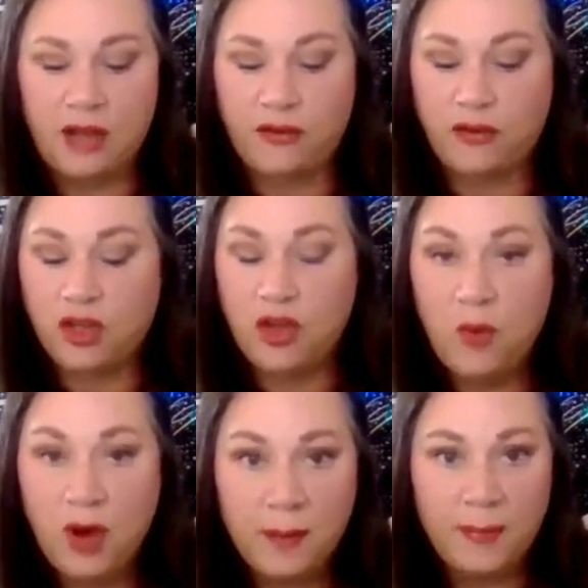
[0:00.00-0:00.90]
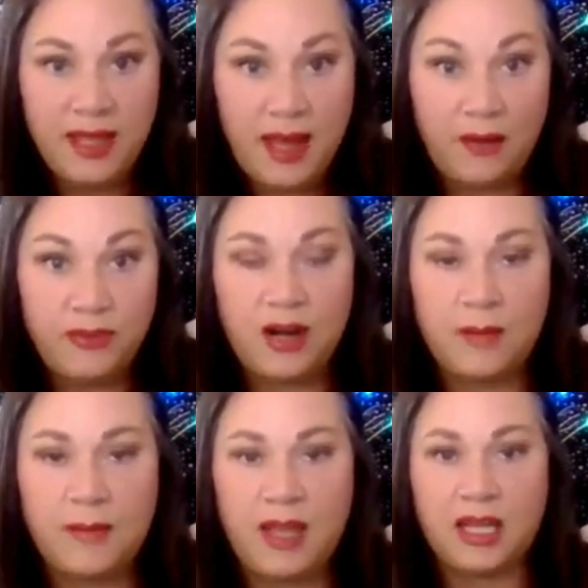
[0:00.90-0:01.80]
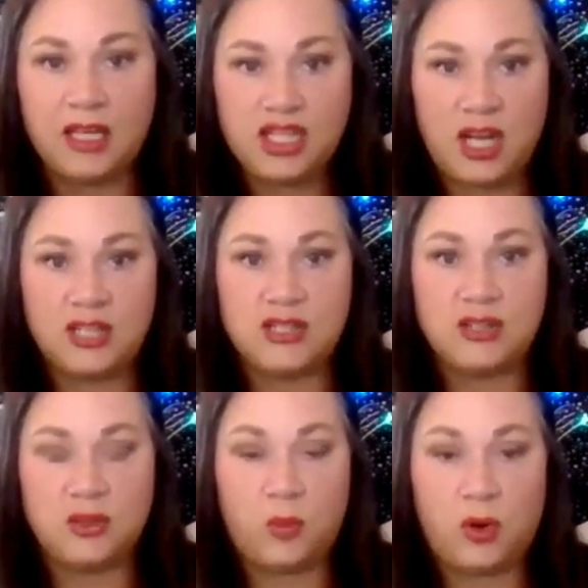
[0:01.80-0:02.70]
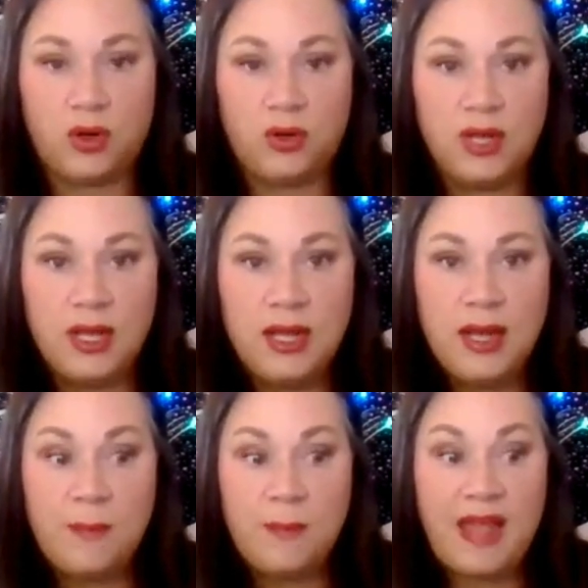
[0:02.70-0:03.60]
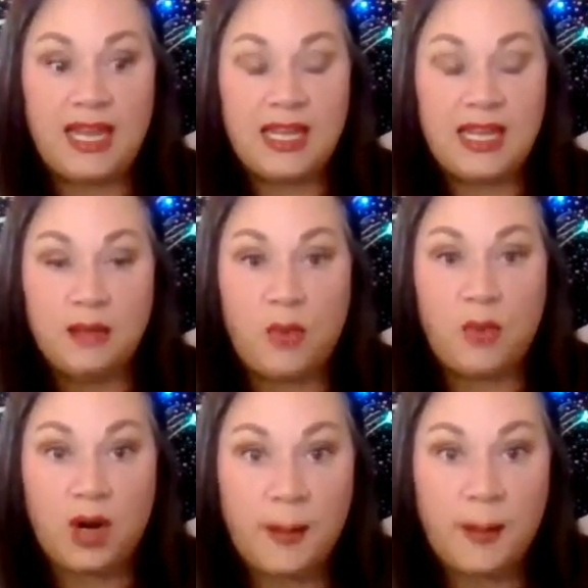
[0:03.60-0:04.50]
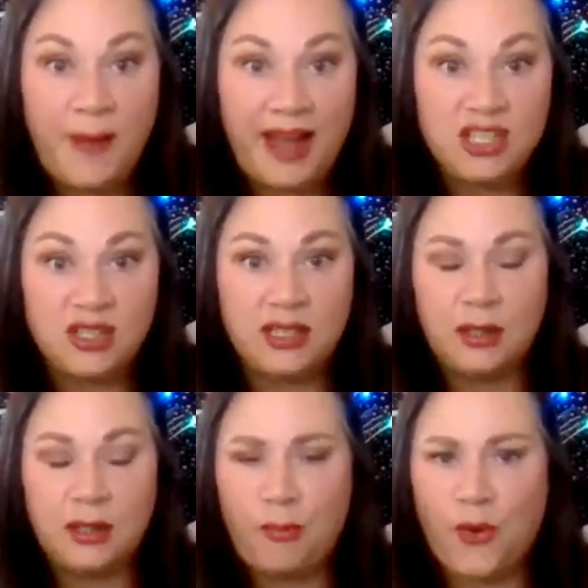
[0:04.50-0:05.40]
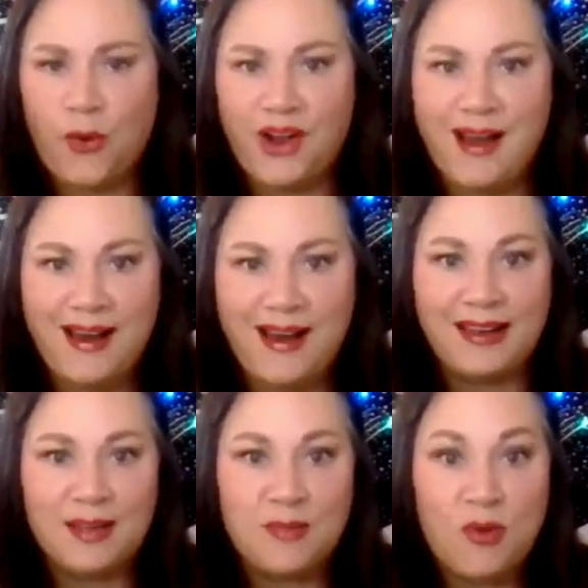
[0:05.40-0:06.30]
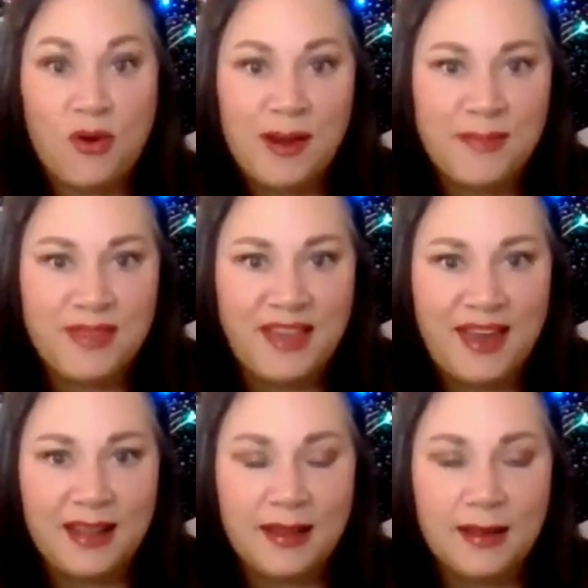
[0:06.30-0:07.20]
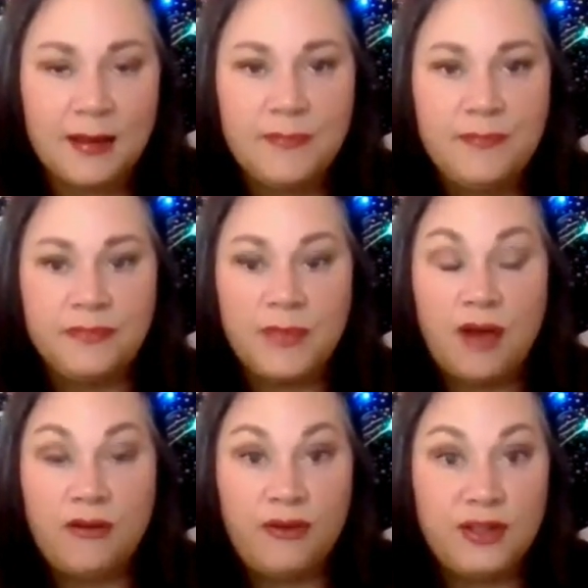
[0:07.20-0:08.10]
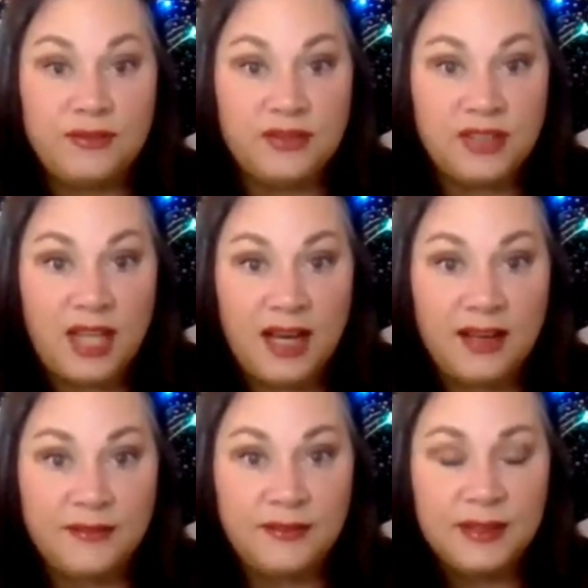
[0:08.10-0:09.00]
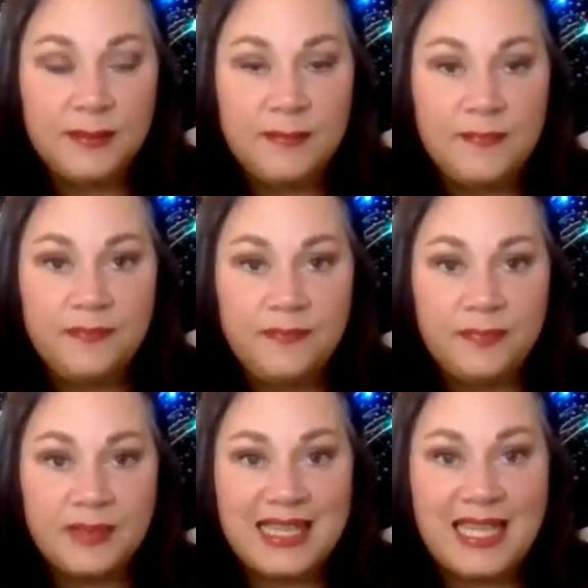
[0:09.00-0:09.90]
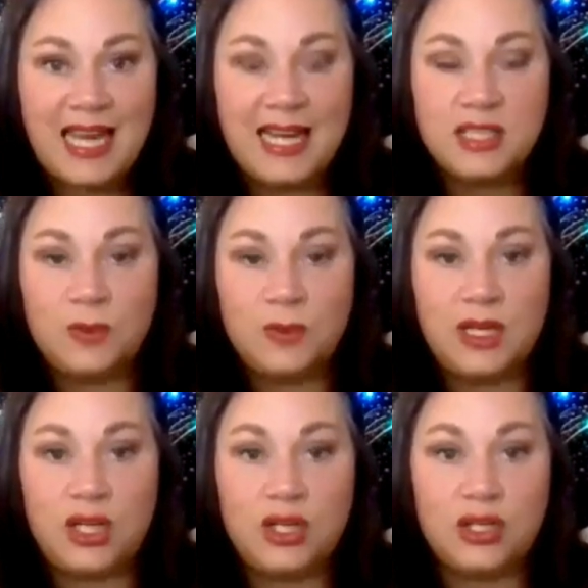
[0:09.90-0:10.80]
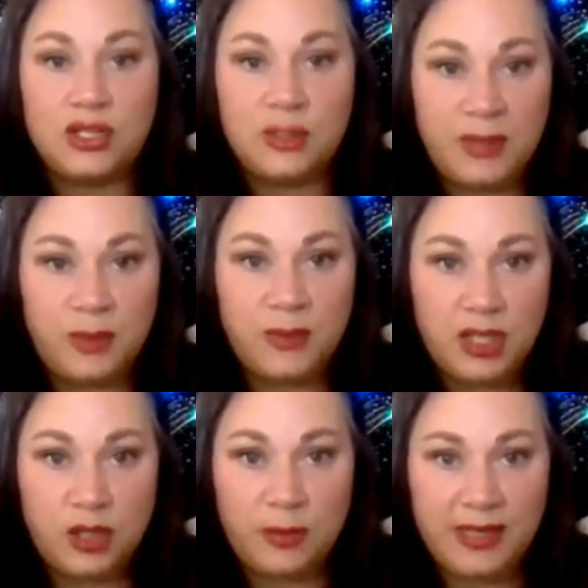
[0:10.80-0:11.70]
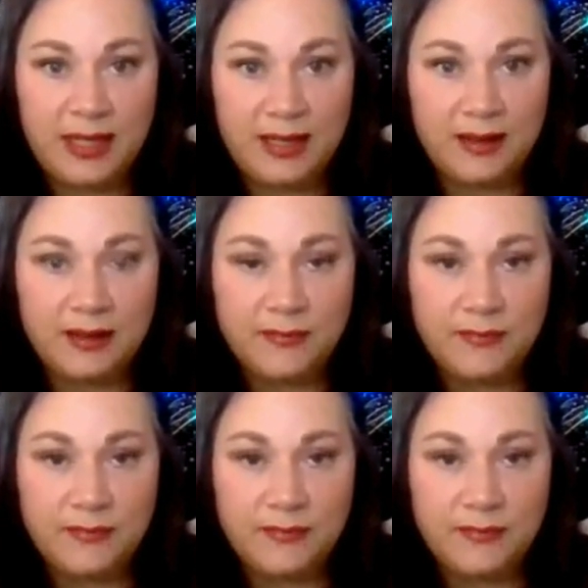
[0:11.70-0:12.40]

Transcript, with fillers: If you want to be out there making a change in the world, making it more compassionate, more kind, more empathetic, full of love, then that is what you should be within your being